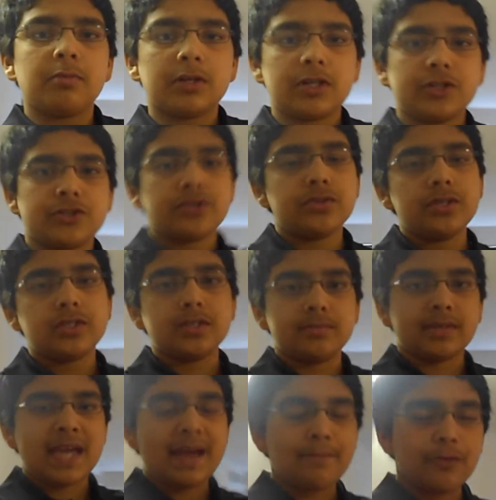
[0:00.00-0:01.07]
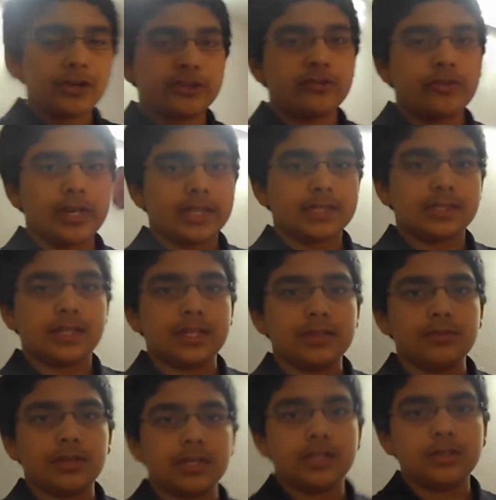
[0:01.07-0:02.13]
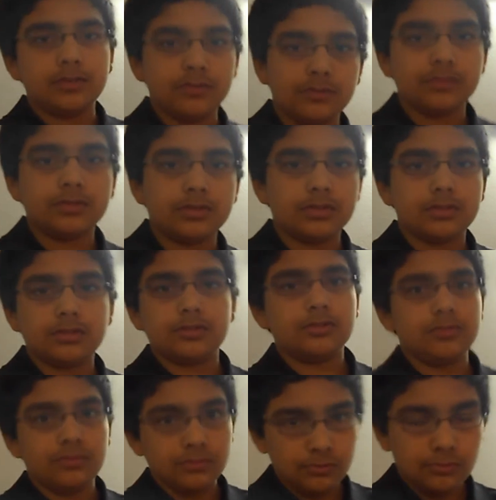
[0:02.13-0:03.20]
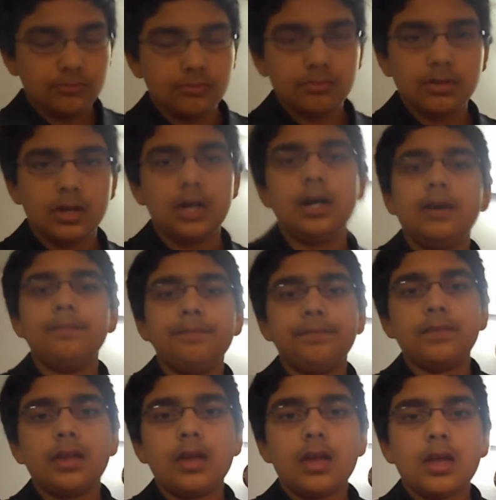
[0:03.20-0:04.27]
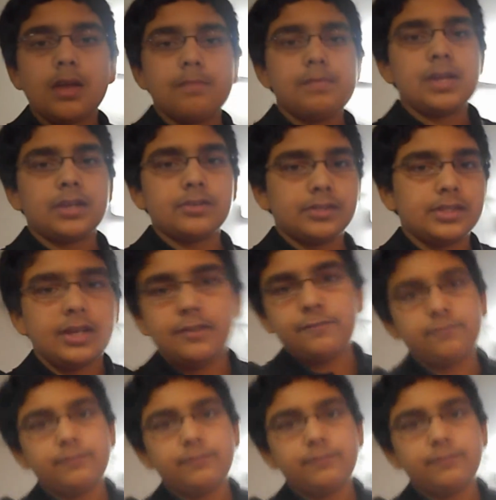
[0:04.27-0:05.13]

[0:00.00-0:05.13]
I'm going to show you some camera tricks that you can use to make yourself